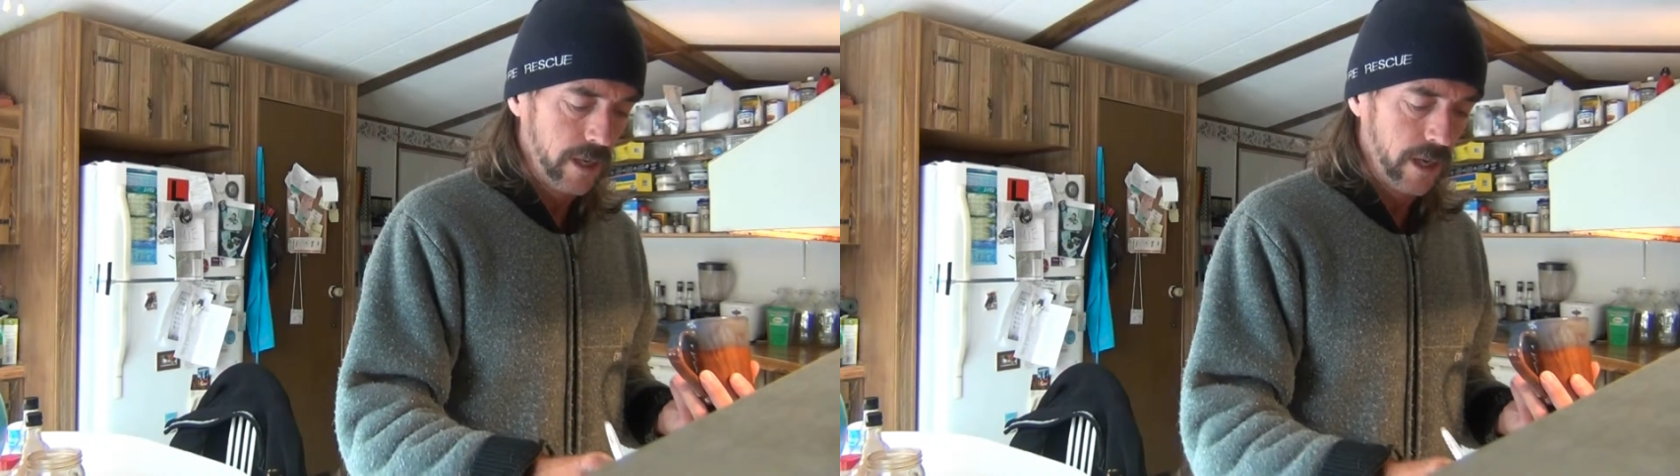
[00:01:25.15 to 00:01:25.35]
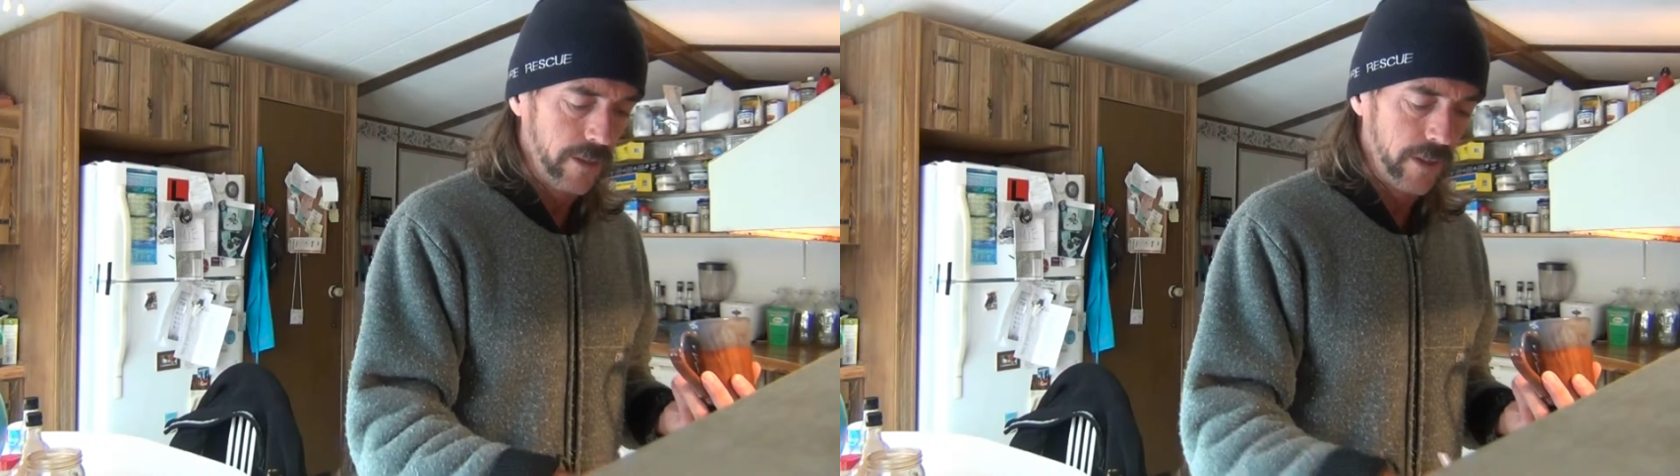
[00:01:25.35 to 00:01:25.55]

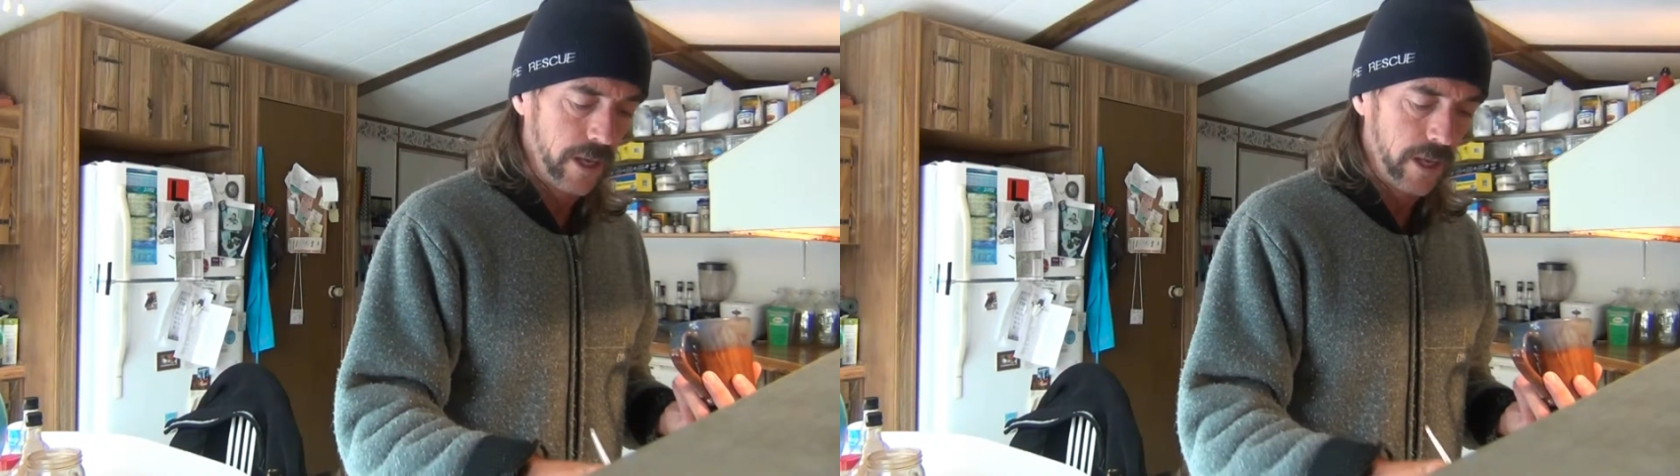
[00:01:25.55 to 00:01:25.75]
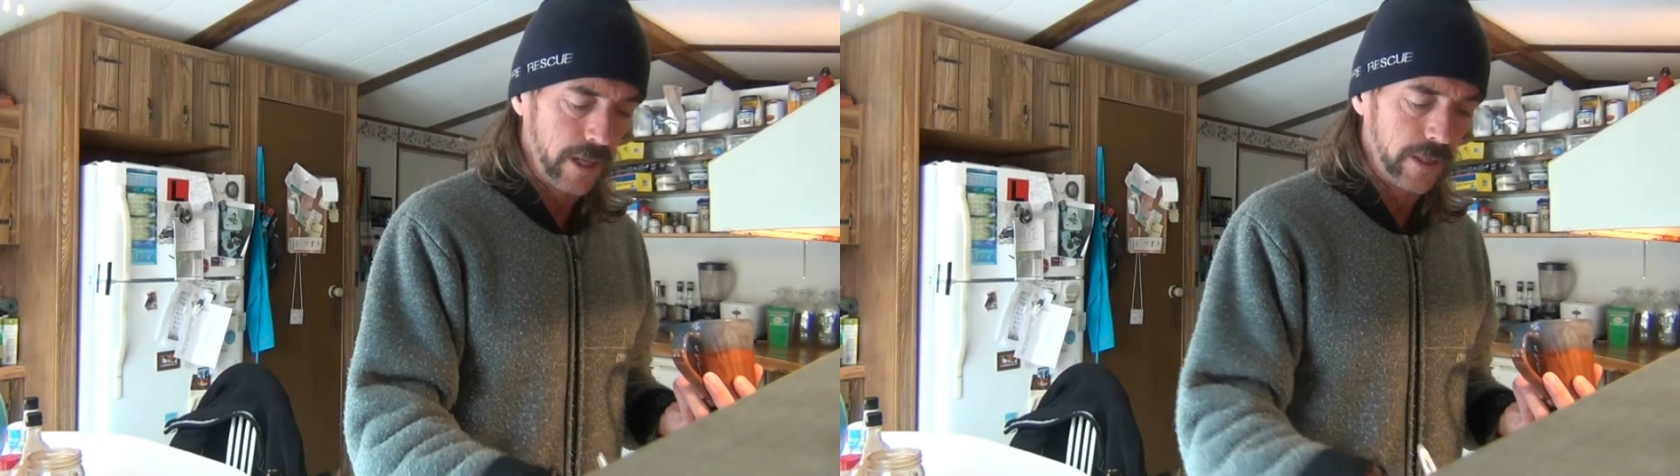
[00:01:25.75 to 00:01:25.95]
And
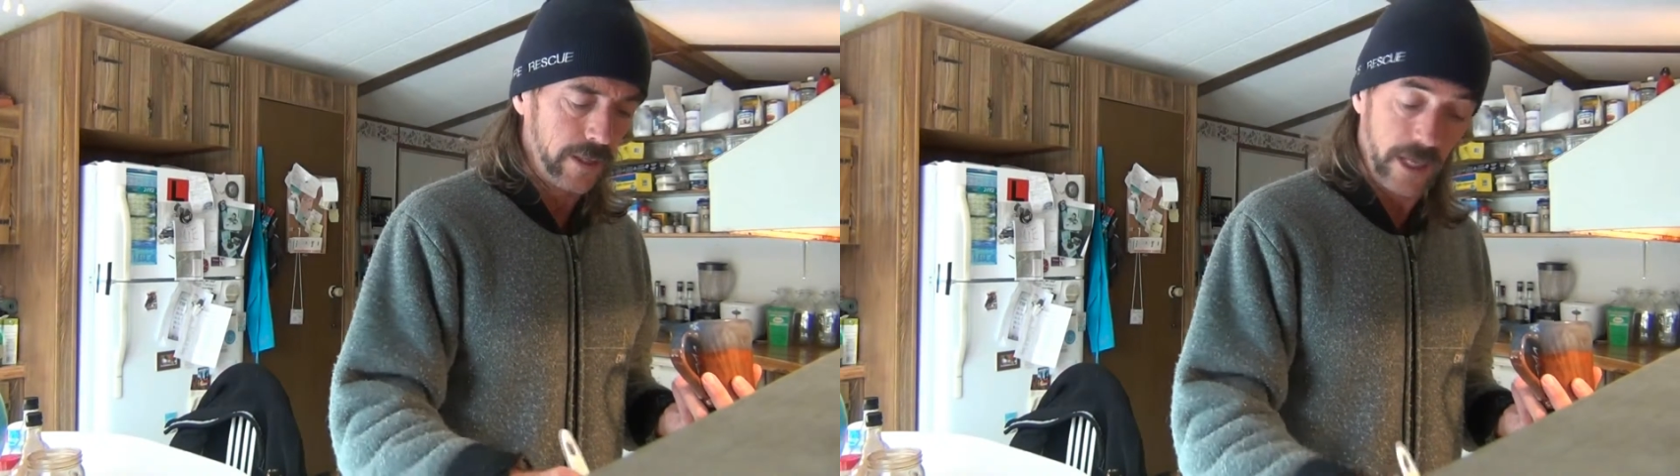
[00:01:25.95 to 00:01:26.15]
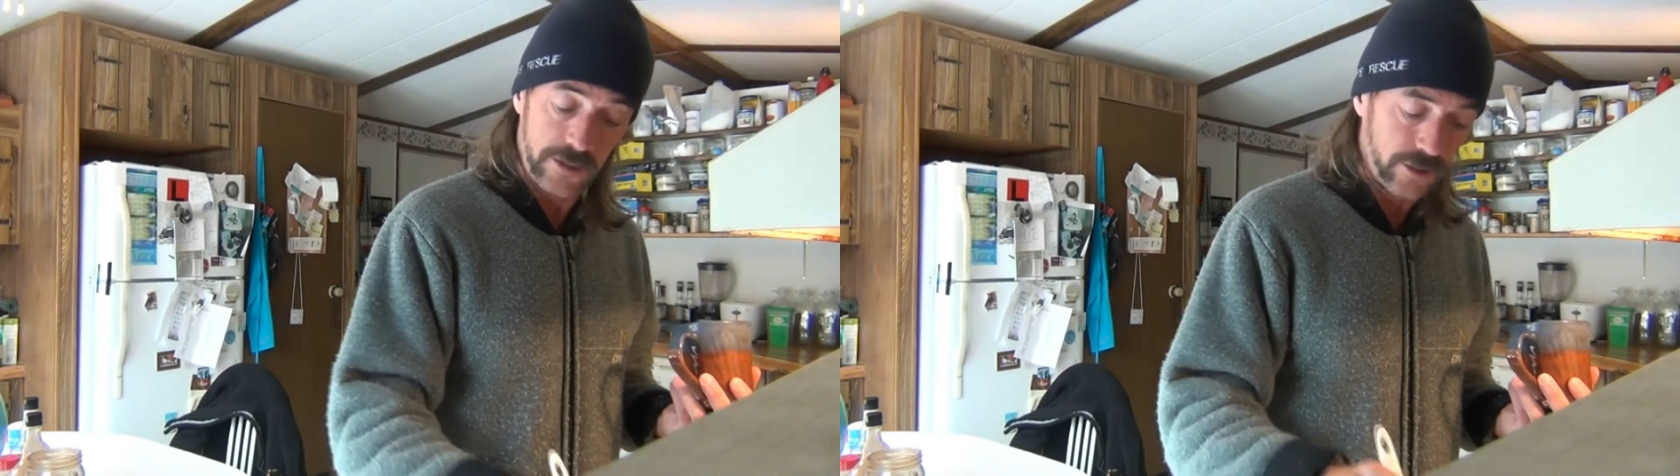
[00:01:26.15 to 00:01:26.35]
then
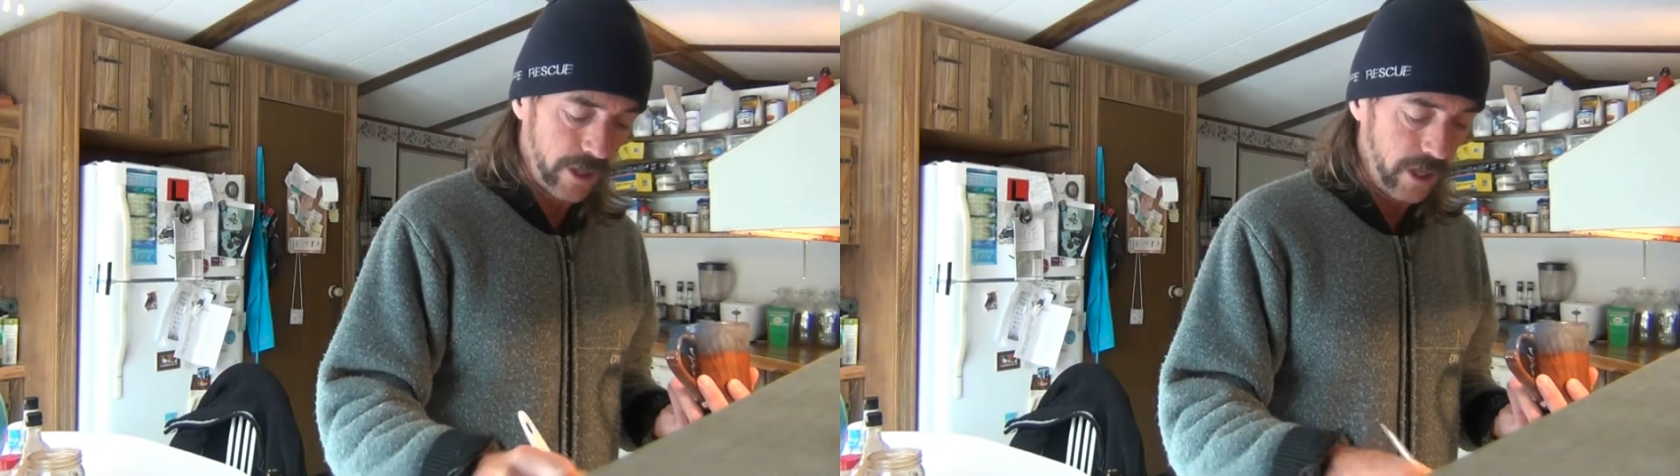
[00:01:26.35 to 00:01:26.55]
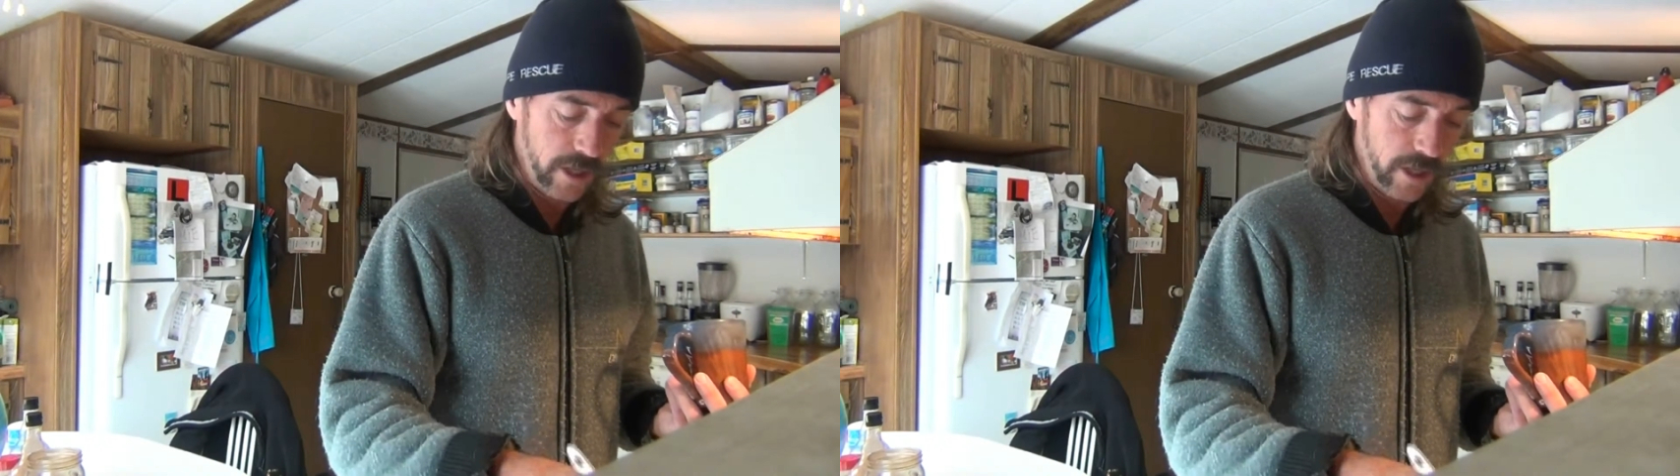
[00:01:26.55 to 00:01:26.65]
yesterday,